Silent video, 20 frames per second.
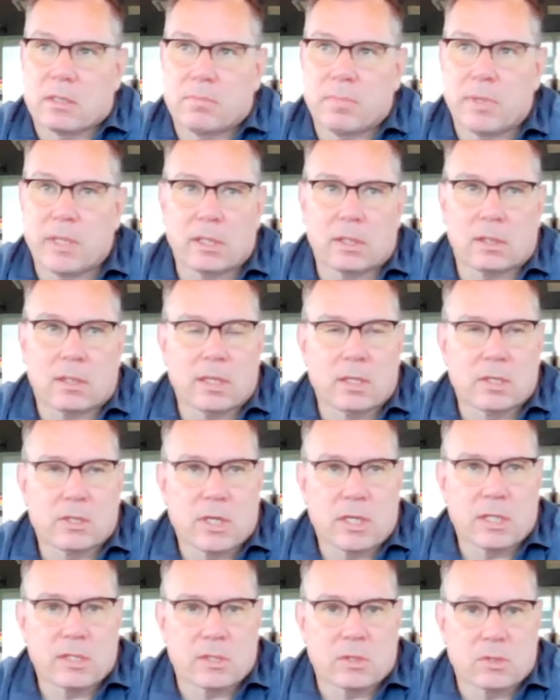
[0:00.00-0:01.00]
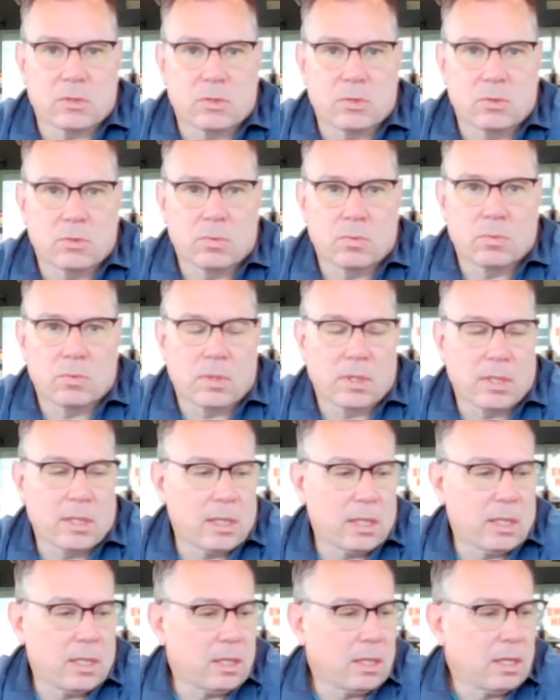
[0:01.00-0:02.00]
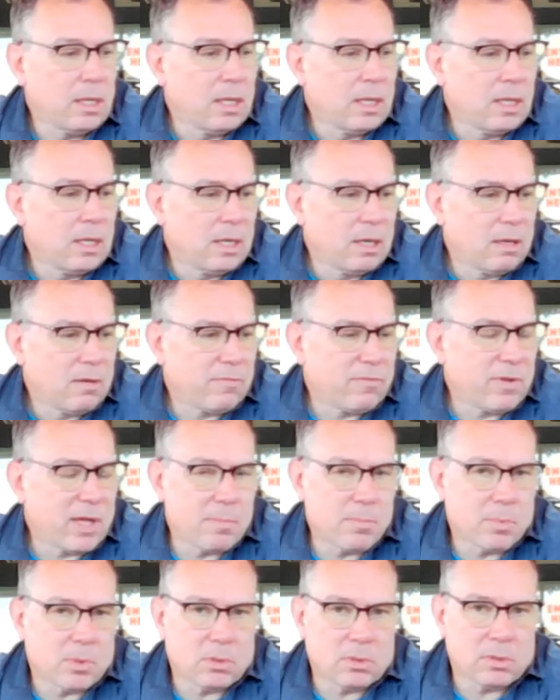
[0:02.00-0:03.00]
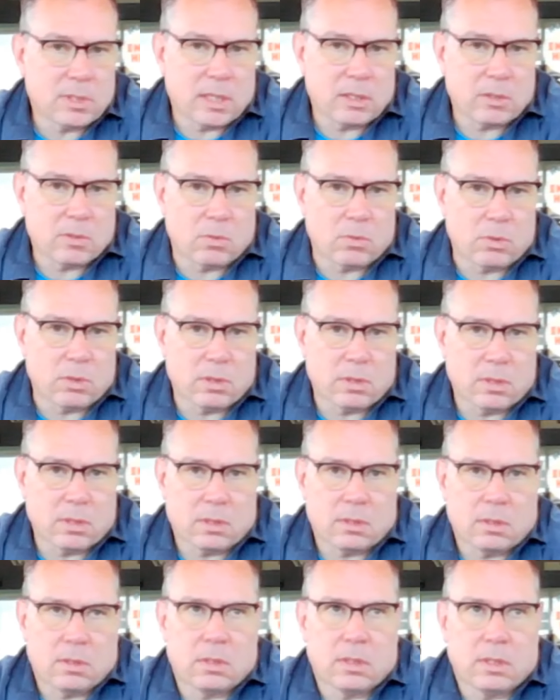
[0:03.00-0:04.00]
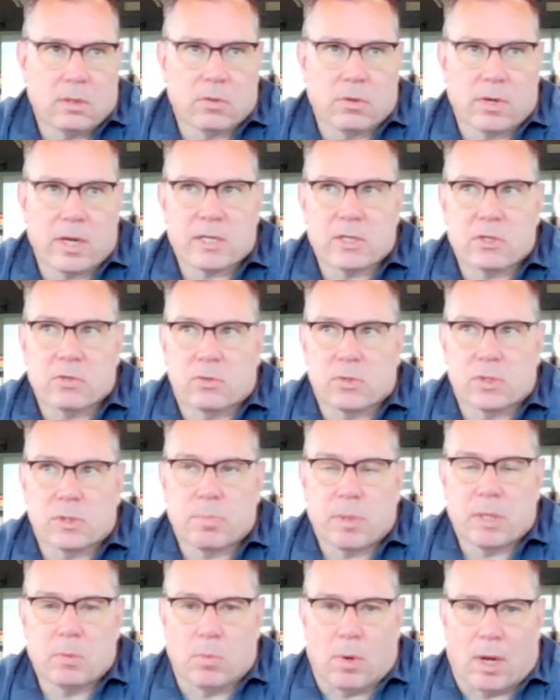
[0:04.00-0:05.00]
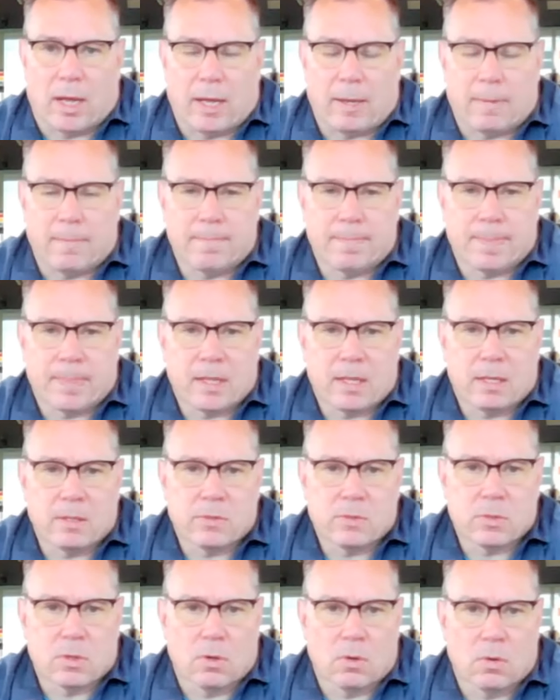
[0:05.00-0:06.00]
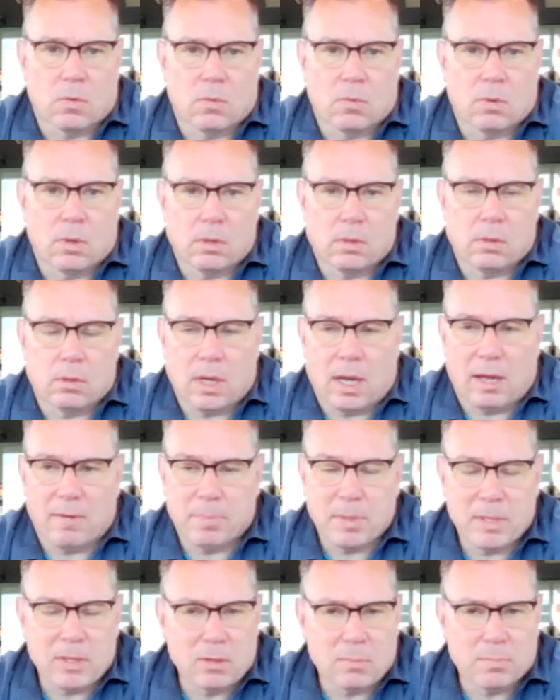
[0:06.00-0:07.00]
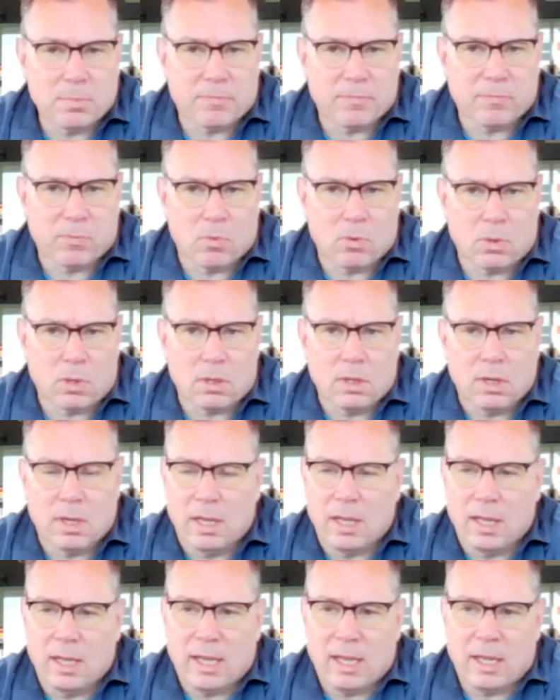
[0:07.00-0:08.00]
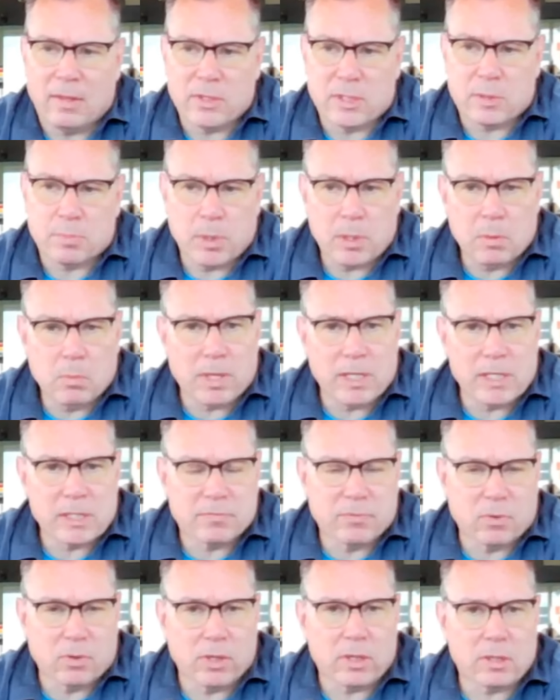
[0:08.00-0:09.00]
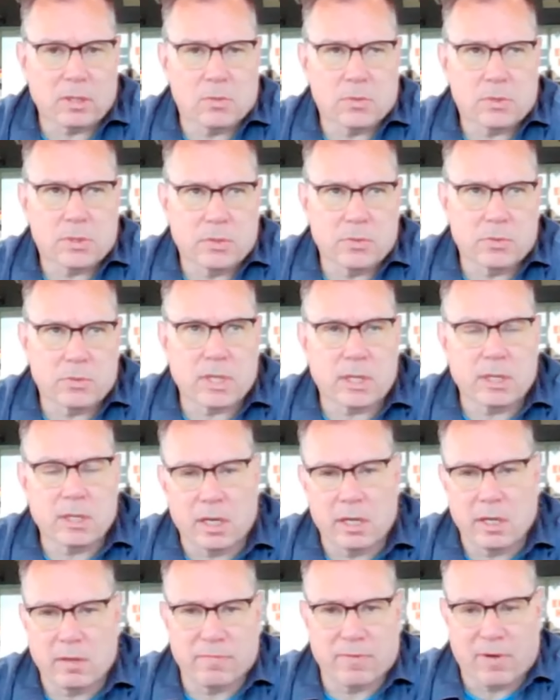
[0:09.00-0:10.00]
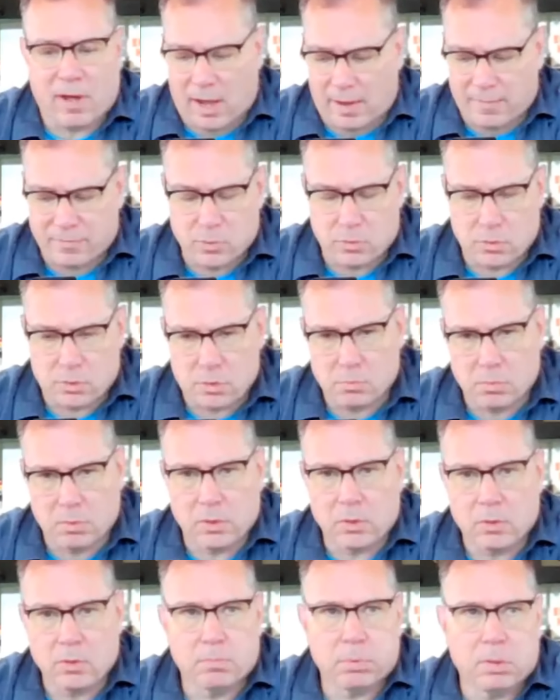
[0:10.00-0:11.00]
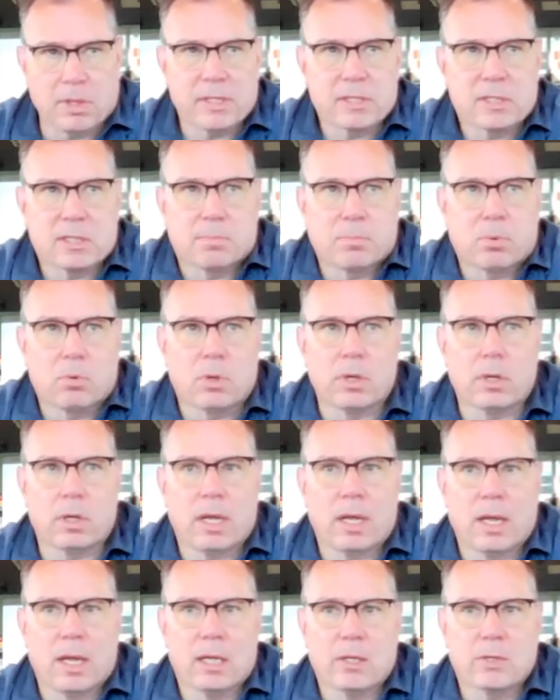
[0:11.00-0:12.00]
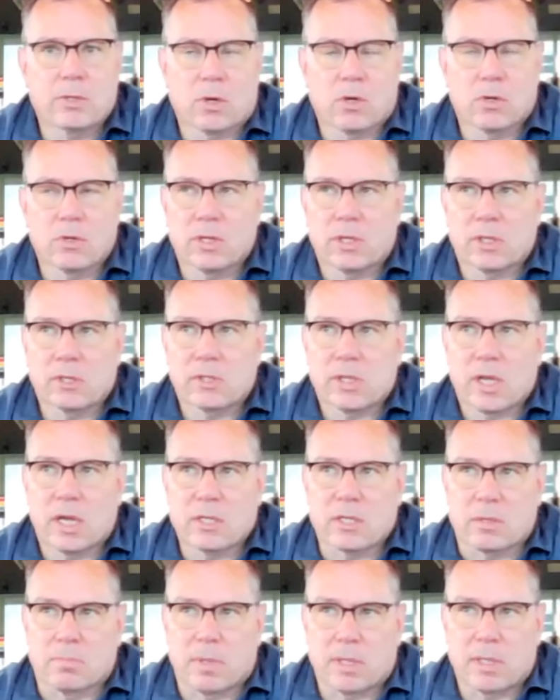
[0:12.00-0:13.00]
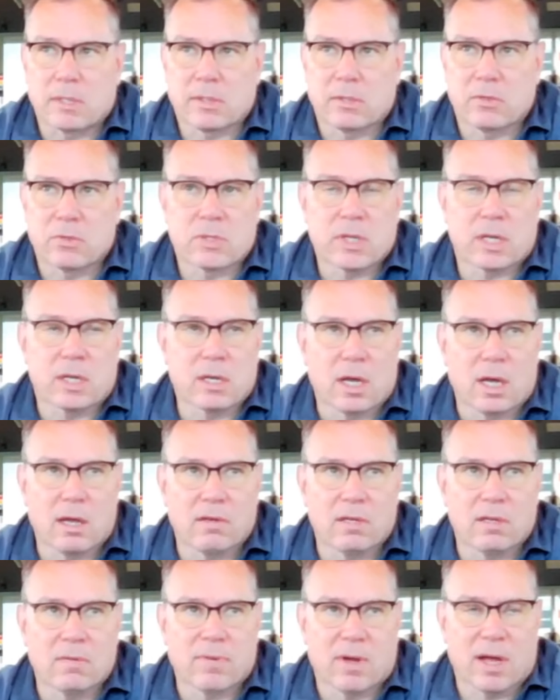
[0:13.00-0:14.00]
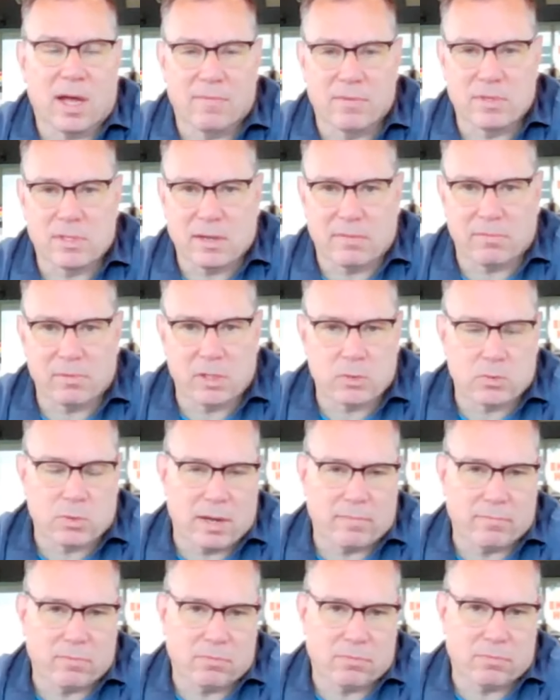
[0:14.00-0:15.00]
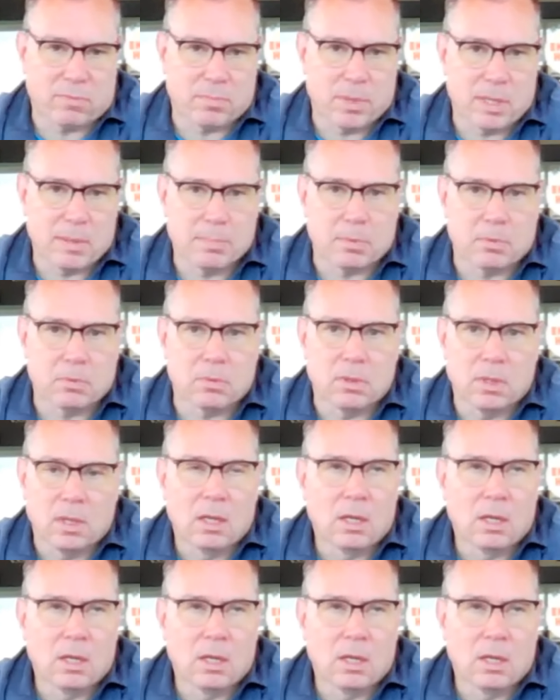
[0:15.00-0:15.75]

immediately adjacent to the fabled Daytona International Speedway. So I've been there before, and the Speedway is very close to Interstate 95, so it's a really good place to put a charging station, because Interstate 95 is heavily traveled from people